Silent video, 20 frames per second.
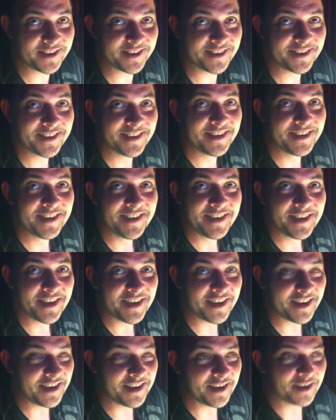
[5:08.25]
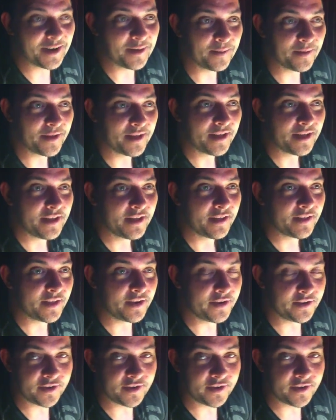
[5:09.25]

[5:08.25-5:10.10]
And, the